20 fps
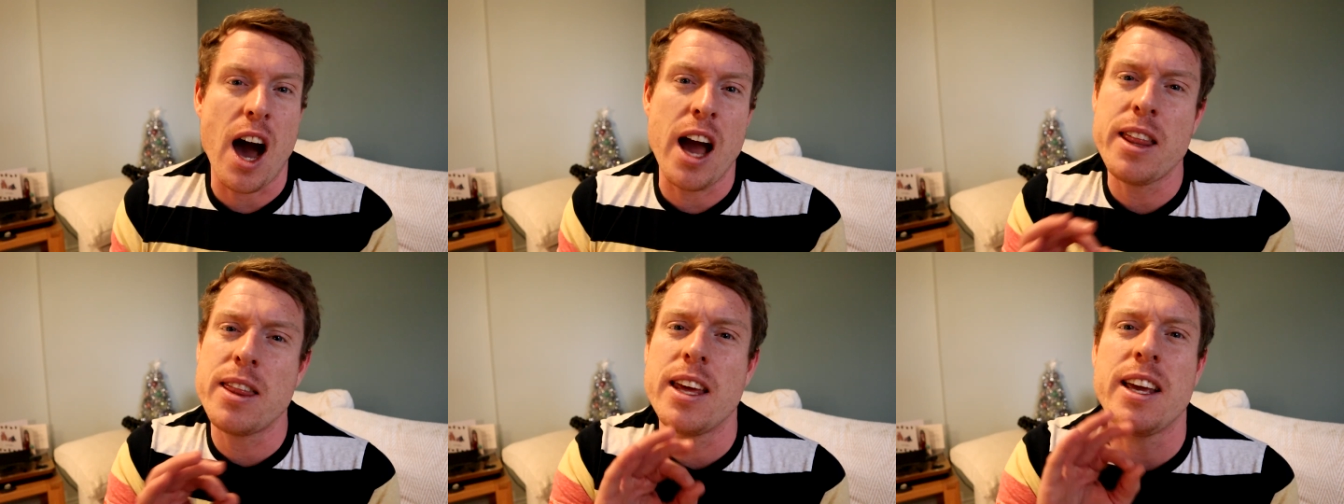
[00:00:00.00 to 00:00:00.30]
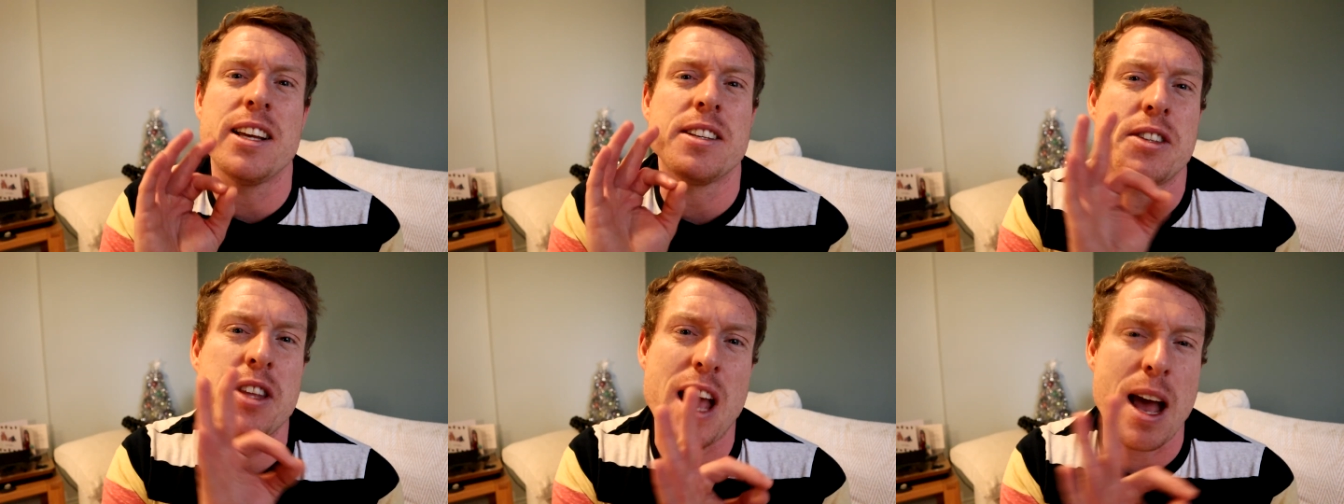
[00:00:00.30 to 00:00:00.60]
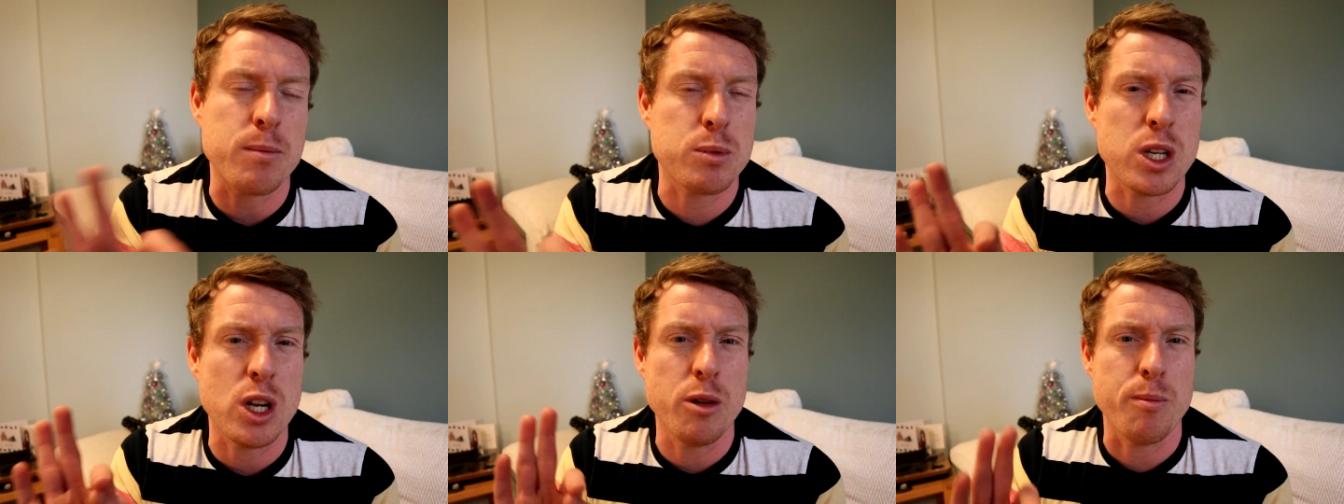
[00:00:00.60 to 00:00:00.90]
I think it's the
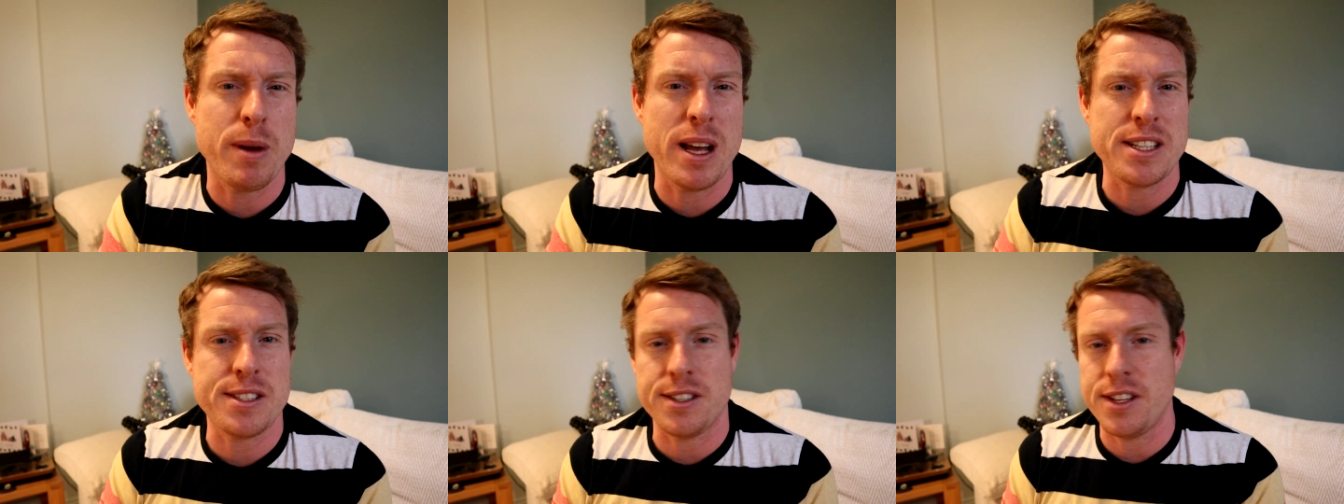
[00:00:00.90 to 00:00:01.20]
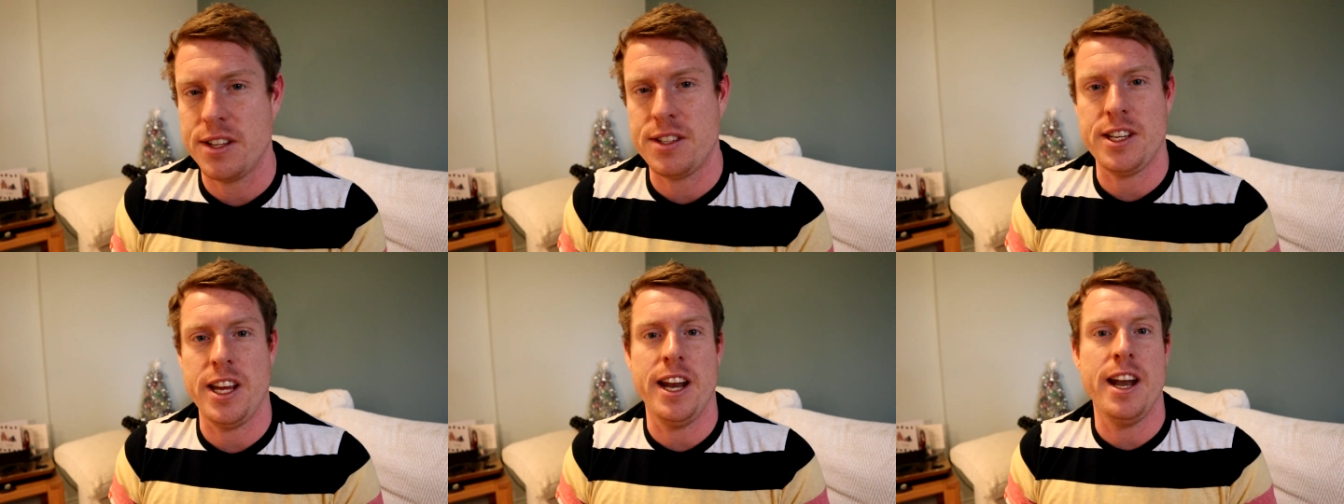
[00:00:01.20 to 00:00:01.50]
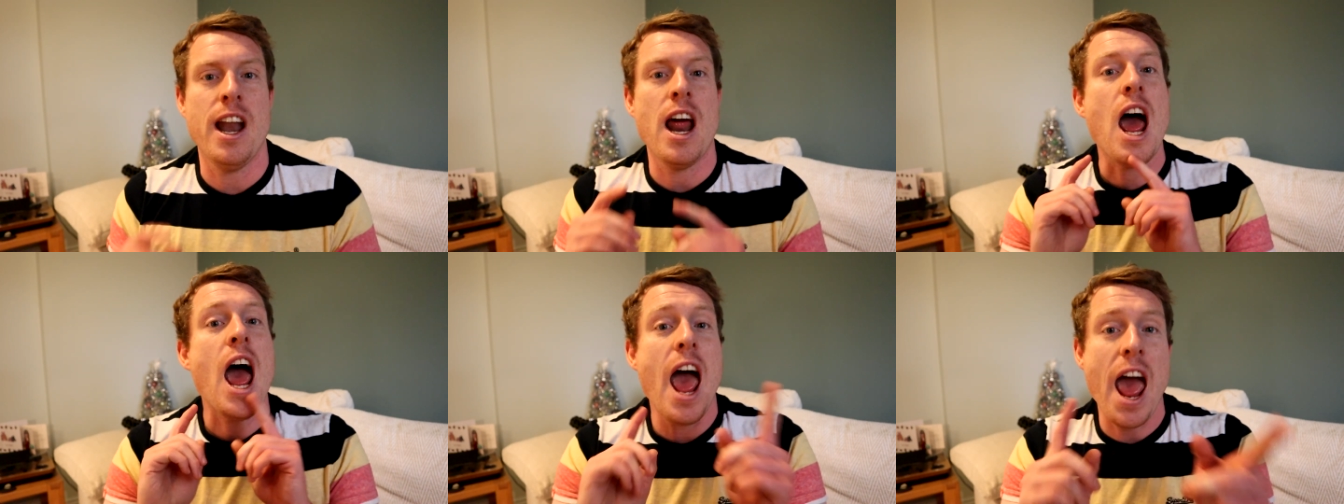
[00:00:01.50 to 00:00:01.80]
absolute best in the
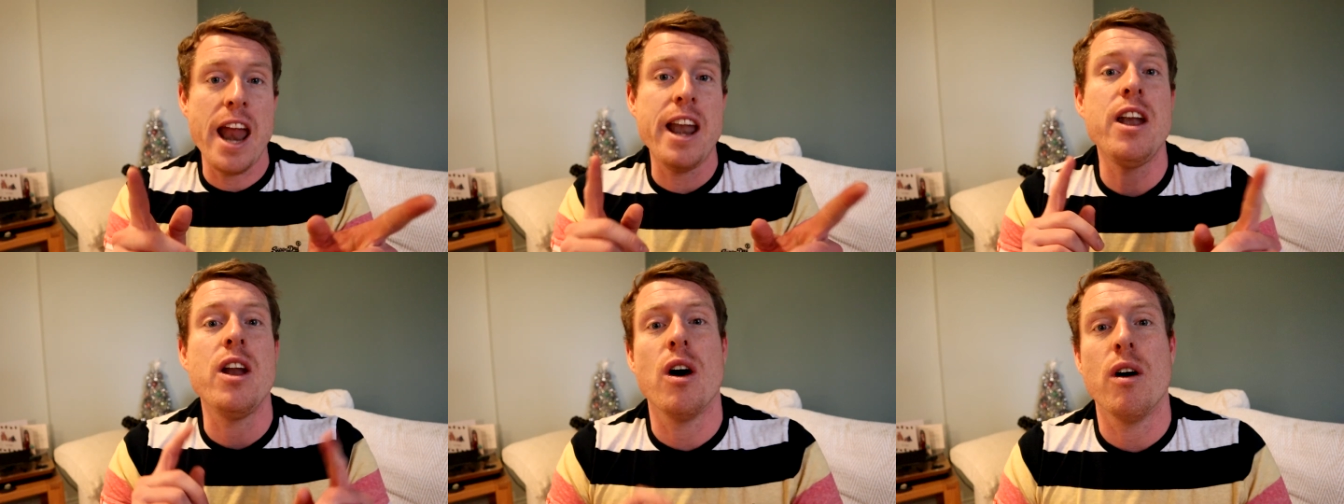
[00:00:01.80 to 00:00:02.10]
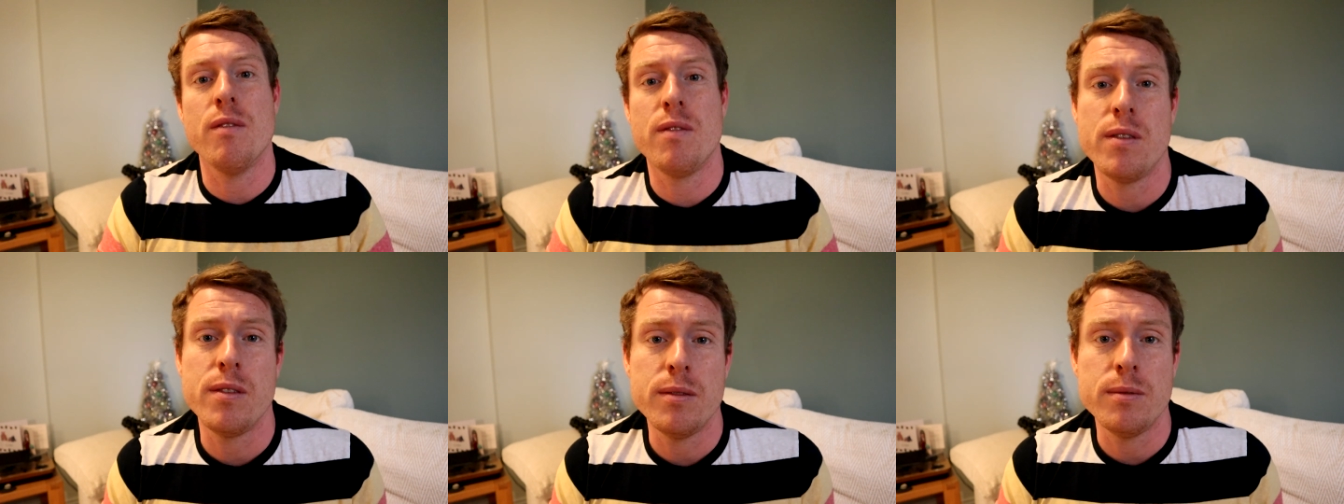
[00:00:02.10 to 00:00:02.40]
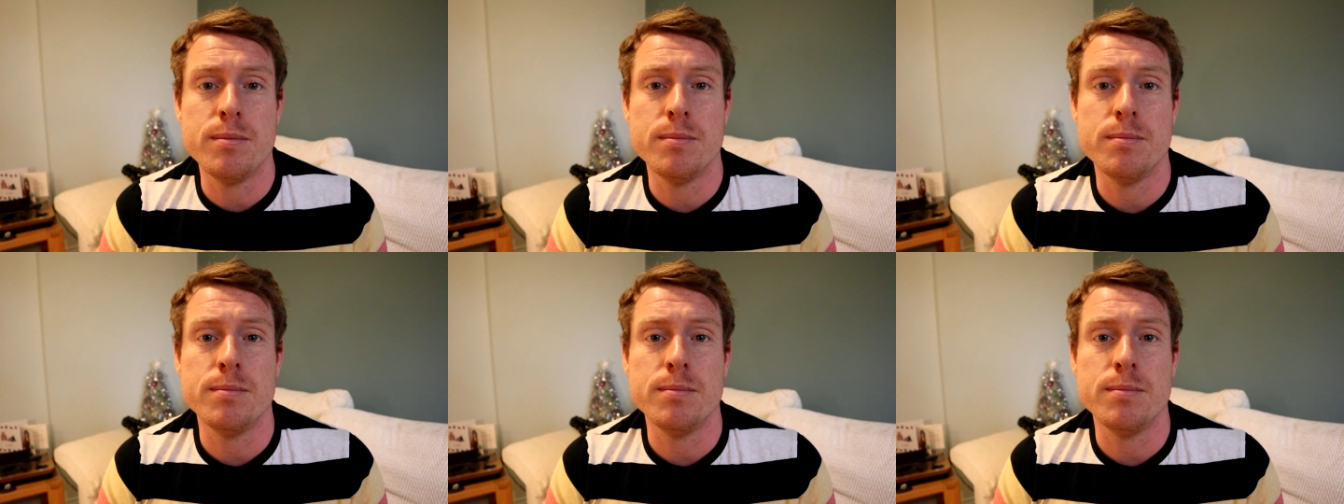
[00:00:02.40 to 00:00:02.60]
tin. End of.